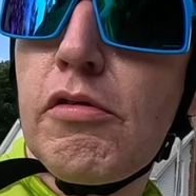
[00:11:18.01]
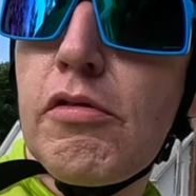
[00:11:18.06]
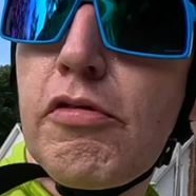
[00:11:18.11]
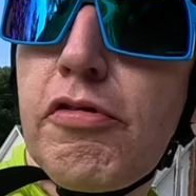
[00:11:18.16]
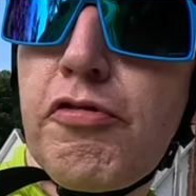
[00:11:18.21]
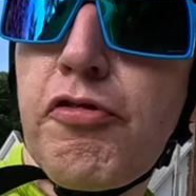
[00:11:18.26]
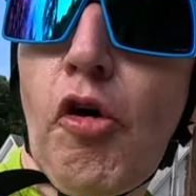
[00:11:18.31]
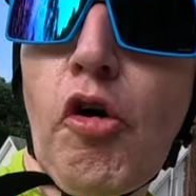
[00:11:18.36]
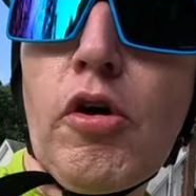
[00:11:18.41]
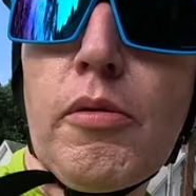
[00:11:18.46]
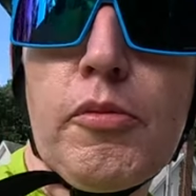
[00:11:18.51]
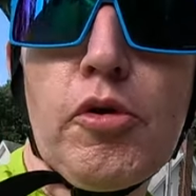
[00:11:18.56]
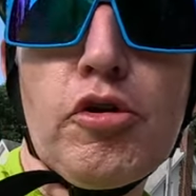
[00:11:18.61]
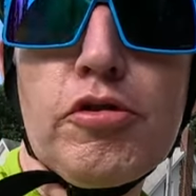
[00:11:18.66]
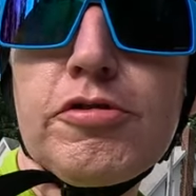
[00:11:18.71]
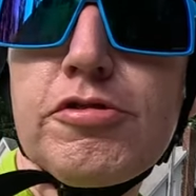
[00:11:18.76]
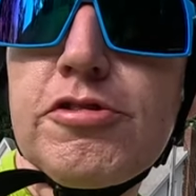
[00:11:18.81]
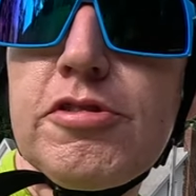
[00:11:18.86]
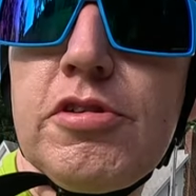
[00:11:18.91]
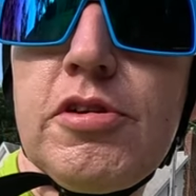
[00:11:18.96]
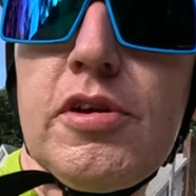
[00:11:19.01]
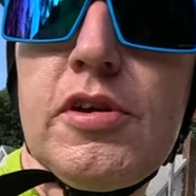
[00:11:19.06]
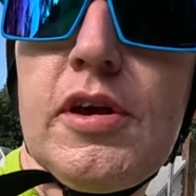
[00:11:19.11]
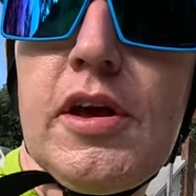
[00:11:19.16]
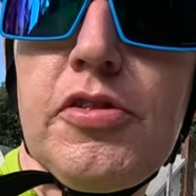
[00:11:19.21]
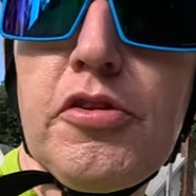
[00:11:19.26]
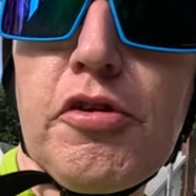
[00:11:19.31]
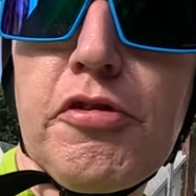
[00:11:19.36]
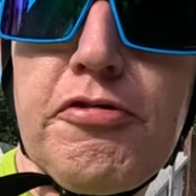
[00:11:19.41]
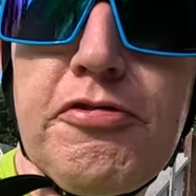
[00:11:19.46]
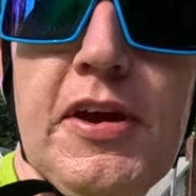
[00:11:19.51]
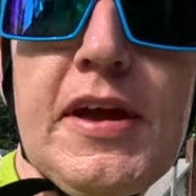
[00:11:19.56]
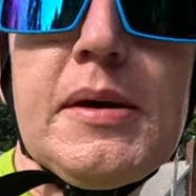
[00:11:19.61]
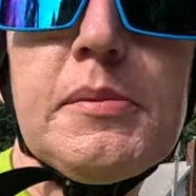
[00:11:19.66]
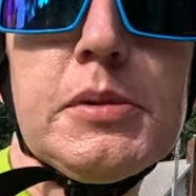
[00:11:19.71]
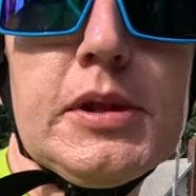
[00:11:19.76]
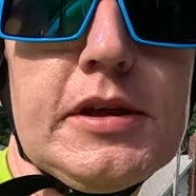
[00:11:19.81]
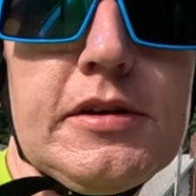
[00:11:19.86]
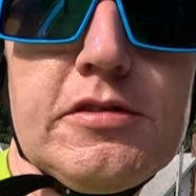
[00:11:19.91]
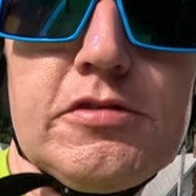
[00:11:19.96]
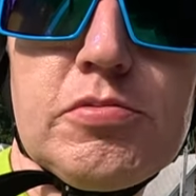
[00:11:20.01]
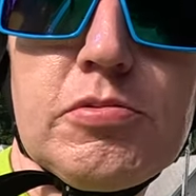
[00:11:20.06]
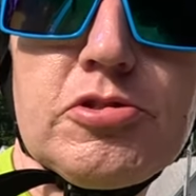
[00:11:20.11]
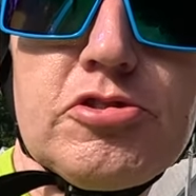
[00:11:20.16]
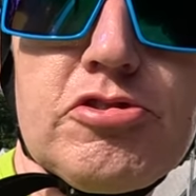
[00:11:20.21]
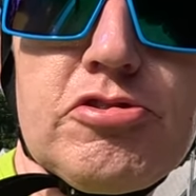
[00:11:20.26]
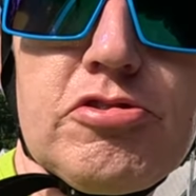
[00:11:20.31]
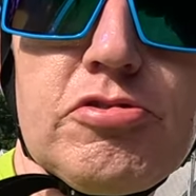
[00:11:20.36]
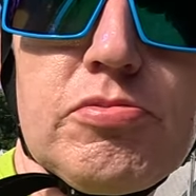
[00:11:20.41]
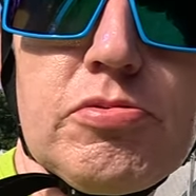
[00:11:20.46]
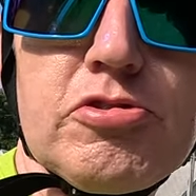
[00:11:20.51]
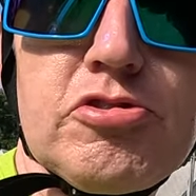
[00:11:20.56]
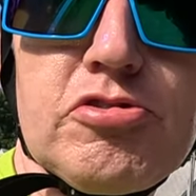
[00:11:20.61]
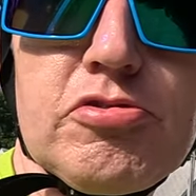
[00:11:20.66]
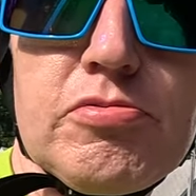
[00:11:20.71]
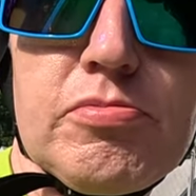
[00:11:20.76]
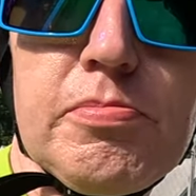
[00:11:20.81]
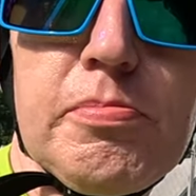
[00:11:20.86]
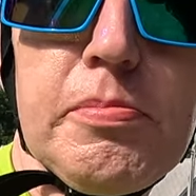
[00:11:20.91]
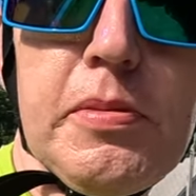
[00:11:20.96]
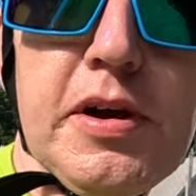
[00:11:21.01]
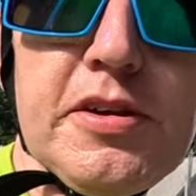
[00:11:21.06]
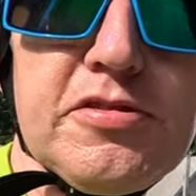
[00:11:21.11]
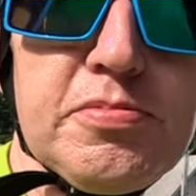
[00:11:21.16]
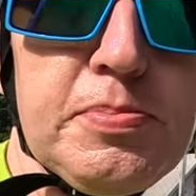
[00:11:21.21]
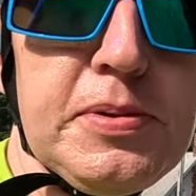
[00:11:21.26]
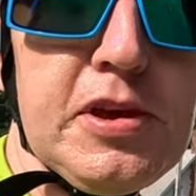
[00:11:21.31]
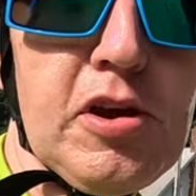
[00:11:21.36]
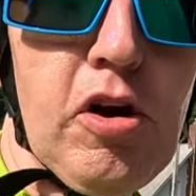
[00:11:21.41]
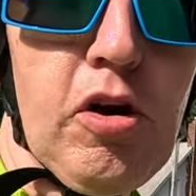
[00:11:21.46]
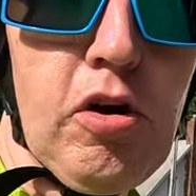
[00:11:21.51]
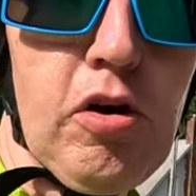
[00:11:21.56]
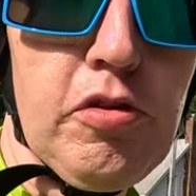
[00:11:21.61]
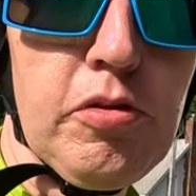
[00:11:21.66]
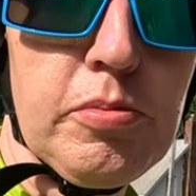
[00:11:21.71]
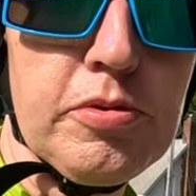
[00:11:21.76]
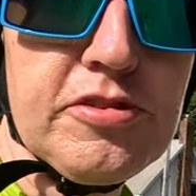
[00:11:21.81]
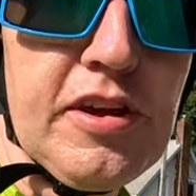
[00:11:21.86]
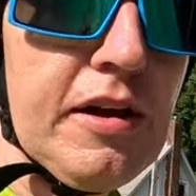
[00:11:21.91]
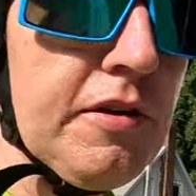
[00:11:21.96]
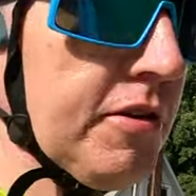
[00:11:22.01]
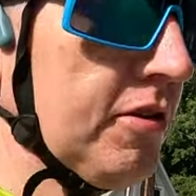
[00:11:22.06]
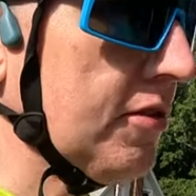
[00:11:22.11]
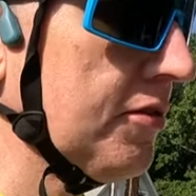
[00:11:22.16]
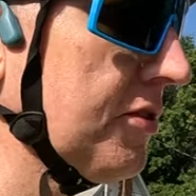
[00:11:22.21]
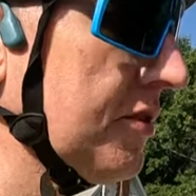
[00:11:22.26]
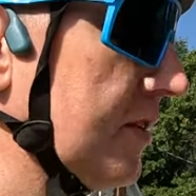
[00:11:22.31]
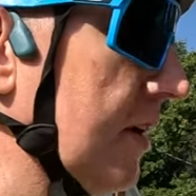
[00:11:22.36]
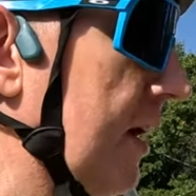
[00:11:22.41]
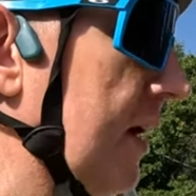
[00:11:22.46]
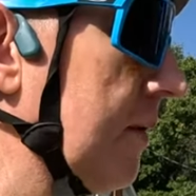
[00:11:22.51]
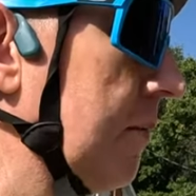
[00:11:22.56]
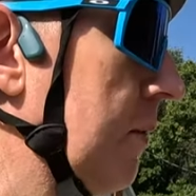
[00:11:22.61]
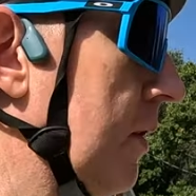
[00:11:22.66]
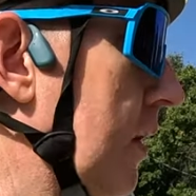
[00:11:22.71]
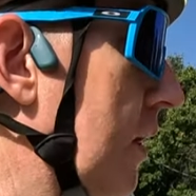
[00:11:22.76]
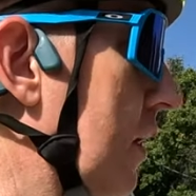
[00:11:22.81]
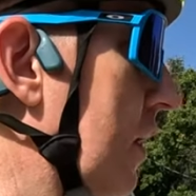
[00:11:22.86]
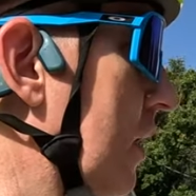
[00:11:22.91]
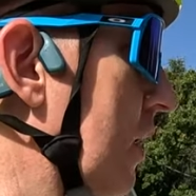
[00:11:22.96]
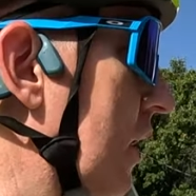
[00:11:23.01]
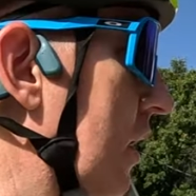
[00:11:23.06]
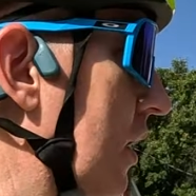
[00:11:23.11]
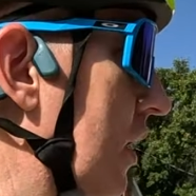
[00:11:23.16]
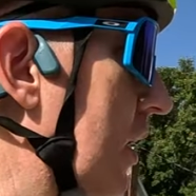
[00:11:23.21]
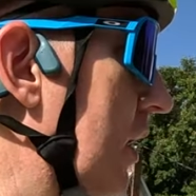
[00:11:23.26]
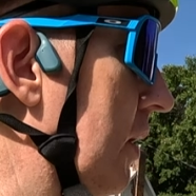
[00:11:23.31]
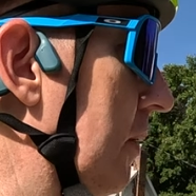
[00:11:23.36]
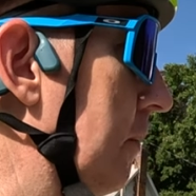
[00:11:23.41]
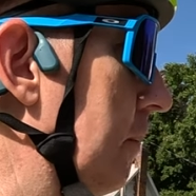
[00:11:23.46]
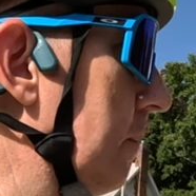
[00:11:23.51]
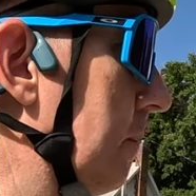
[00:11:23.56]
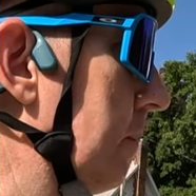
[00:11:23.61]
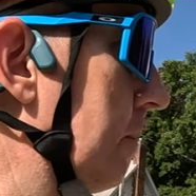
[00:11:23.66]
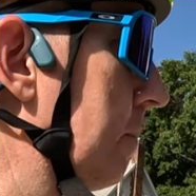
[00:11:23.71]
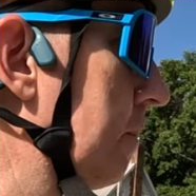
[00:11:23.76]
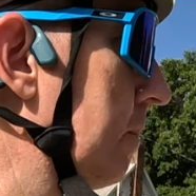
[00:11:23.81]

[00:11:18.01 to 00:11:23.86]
farmers and their families, which which must be all that was out here at the time, um,